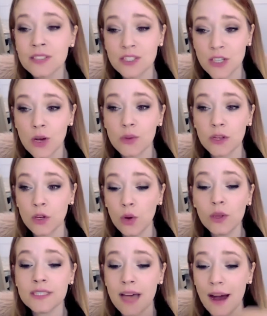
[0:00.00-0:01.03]
So the
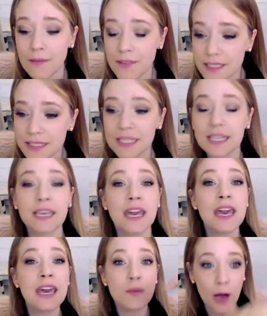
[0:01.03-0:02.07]
goal is obviously to
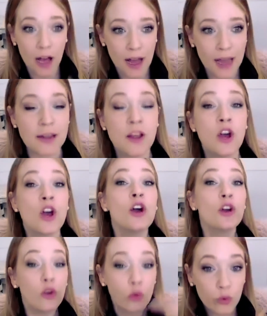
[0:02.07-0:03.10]
keep on
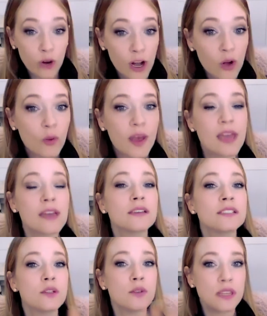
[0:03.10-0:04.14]
growing
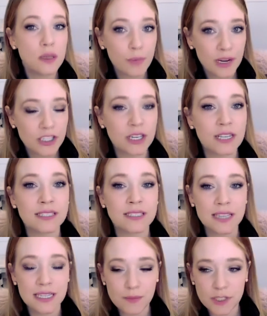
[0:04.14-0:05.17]
so that the budget isn't
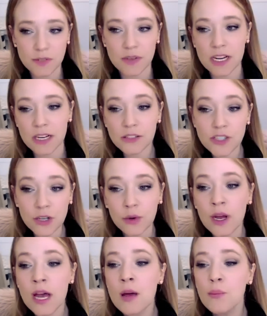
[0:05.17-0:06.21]
as much of an issue,
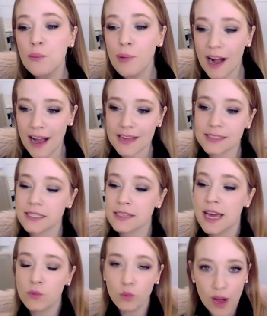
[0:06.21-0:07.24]
but
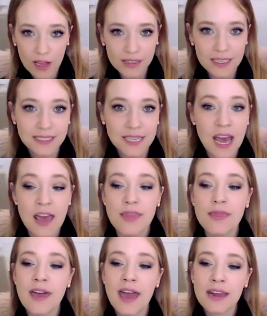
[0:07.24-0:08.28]
then wellness.
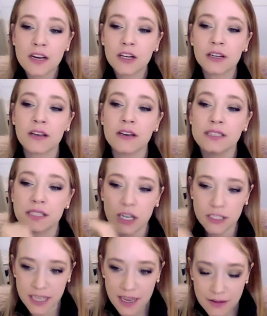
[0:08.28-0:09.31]
Then you're going to start
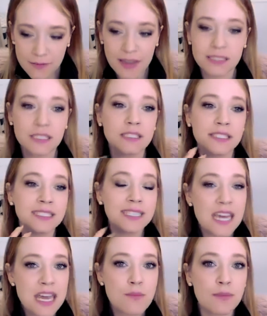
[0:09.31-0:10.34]
to invest into
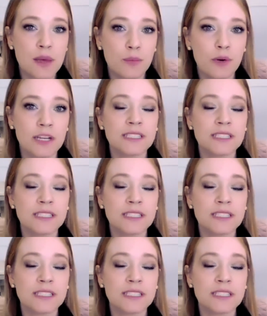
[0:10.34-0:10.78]
team that brings